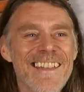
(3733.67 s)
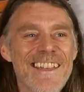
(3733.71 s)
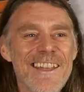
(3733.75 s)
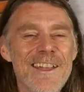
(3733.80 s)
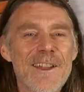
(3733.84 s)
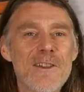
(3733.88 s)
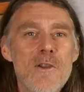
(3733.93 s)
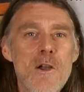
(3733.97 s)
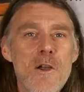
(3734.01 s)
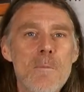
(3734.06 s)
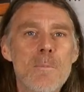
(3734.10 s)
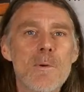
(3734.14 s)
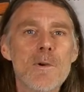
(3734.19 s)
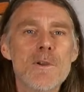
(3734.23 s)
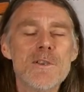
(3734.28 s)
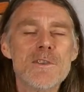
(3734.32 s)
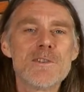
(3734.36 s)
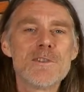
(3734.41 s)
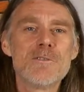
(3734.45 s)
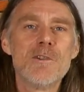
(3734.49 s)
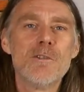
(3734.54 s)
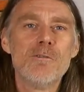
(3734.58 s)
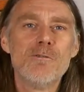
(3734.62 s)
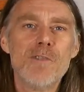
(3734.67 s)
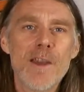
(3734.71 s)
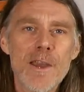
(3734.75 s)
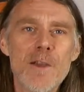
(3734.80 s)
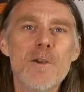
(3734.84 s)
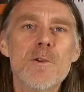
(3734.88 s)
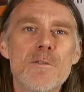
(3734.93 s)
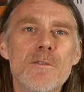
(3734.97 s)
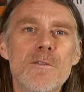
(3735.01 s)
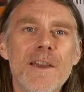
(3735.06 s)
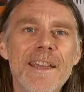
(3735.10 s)
Hero points are a
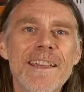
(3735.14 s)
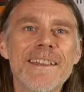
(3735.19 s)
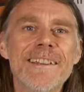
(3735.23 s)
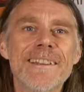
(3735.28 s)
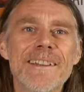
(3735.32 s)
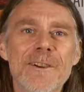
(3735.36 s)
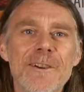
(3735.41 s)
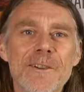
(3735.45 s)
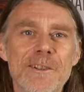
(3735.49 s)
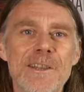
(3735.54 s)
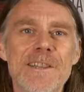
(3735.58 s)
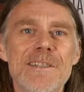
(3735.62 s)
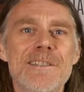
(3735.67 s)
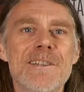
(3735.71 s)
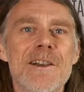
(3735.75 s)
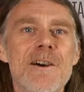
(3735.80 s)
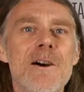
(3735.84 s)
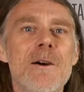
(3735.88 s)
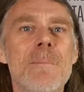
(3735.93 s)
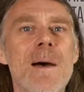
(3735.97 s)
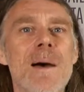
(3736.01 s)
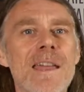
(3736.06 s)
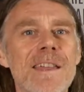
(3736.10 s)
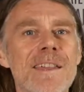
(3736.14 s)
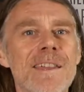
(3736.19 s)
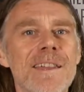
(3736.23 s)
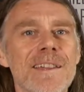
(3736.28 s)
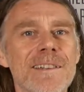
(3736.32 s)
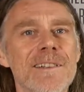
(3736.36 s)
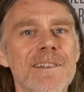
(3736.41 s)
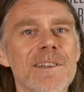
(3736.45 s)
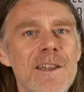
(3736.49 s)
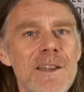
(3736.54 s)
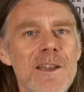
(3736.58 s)
real thing on
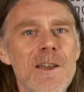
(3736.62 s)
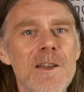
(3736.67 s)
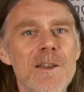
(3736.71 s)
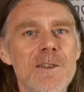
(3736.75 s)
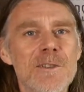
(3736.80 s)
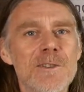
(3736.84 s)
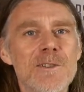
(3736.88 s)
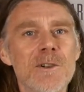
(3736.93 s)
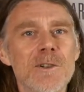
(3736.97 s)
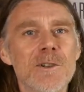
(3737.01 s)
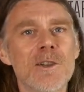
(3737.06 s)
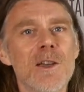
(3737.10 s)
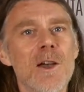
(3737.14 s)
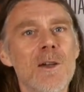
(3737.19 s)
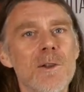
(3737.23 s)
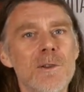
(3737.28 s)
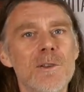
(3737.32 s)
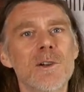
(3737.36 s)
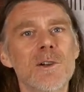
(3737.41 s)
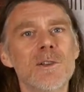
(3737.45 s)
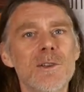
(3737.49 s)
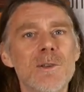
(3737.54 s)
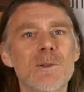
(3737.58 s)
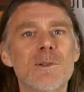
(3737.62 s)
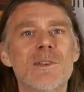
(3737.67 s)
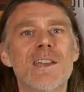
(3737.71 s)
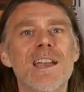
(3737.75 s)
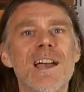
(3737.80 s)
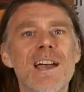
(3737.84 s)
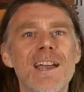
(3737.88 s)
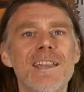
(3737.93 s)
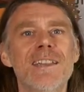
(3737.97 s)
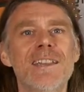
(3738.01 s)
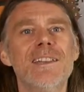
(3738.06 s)

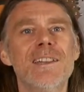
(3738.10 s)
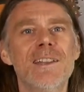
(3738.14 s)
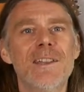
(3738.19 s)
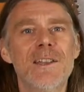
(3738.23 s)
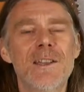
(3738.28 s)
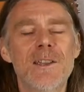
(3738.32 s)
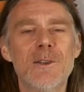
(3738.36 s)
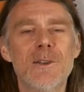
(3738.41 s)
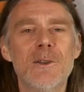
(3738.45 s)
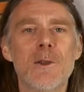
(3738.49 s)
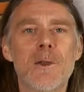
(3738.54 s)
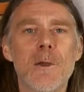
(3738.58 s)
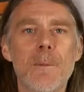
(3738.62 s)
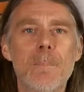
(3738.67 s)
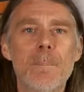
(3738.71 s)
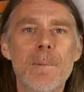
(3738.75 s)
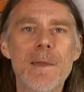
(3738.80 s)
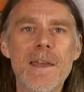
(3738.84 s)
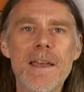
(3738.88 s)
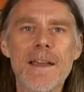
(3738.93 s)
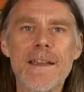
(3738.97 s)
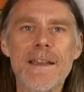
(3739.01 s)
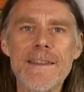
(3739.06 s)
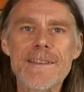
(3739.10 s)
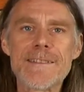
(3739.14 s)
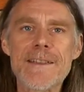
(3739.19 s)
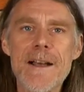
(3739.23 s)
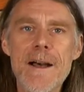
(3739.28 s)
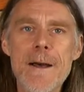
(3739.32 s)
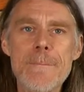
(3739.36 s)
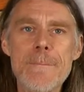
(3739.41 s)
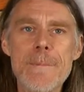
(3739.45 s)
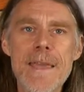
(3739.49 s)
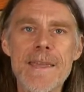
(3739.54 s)
guitarmaking.co.uk. You can be a
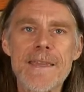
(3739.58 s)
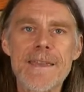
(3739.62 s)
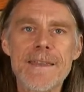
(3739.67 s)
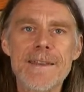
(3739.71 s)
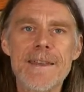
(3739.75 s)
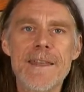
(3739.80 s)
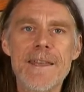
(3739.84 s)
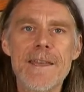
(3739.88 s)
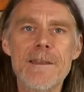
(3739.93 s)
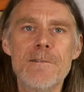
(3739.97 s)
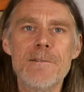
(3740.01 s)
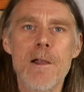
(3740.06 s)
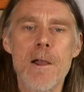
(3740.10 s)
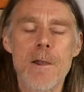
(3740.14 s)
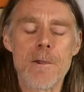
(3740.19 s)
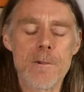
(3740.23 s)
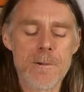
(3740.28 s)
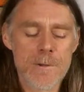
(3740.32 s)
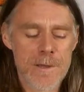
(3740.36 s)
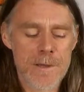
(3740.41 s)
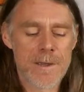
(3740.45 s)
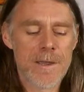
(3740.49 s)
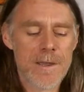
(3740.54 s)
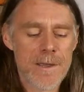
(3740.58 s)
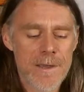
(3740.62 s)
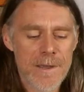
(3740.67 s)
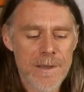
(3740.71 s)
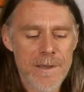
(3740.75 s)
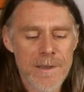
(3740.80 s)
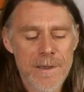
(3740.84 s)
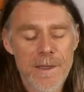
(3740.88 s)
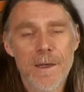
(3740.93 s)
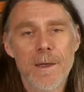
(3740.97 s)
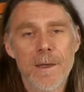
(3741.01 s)
guitar making hero.
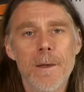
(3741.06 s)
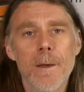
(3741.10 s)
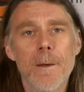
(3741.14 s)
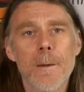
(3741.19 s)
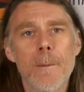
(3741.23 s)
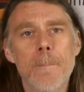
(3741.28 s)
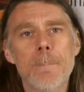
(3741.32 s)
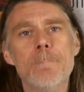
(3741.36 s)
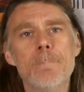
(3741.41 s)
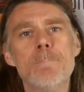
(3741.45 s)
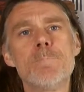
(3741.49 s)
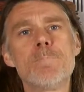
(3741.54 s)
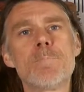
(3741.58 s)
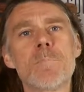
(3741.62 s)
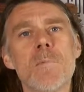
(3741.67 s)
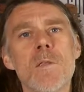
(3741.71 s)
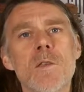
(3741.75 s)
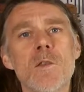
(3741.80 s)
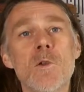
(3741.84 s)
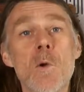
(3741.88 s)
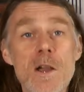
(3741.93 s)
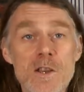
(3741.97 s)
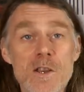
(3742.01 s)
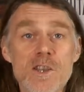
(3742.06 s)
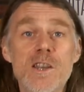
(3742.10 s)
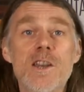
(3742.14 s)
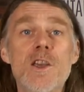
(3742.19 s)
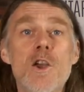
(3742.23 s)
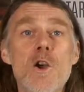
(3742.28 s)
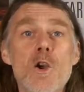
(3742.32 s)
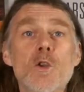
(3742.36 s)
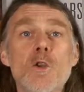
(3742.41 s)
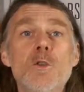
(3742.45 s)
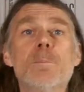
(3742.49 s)
You
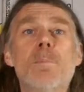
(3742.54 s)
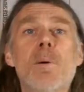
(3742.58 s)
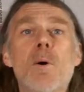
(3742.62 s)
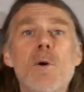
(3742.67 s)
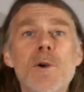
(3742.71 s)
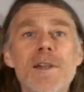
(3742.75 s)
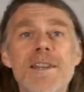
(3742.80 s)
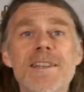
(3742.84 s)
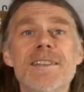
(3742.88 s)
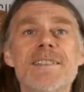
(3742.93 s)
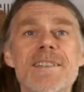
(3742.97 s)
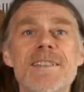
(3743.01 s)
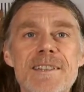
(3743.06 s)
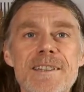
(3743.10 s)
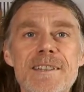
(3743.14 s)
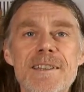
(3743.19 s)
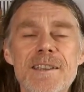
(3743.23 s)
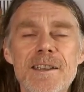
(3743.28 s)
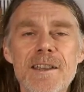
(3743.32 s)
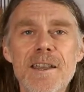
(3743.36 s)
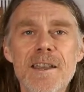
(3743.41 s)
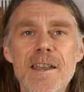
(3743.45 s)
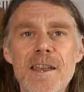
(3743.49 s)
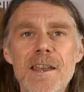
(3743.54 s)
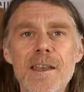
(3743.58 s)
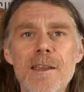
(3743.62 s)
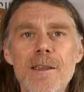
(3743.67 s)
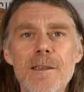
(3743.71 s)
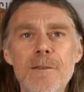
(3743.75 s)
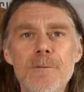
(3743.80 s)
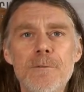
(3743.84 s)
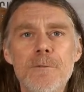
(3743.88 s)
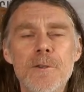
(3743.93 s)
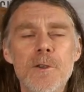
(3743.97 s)
actually earn points
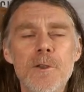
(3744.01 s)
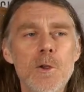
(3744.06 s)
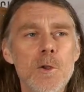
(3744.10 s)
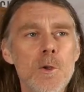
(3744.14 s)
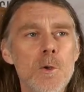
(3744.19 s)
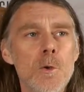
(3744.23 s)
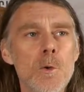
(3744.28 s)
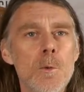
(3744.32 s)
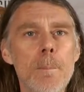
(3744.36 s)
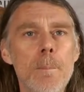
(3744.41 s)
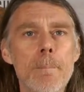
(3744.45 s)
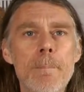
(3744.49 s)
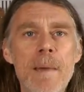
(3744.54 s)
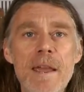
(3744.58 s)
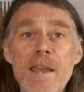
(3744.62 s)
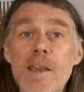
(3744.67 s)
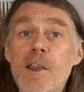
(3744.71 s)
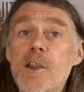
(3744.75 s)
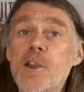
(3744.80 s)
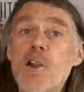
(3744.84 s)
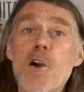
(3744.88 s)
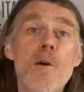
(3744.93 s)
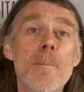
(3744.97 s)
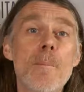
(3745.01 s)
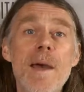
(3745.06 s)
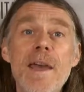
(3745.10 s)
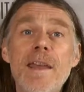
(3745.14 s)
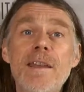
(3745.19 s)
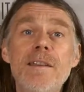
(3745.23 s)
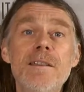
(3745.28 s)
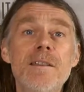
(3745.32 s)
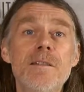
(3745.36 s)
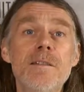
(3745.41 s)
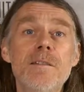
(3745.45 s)
if you make a
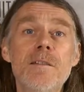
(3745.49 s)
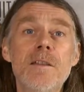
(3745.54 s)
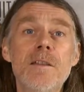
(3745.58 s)
comment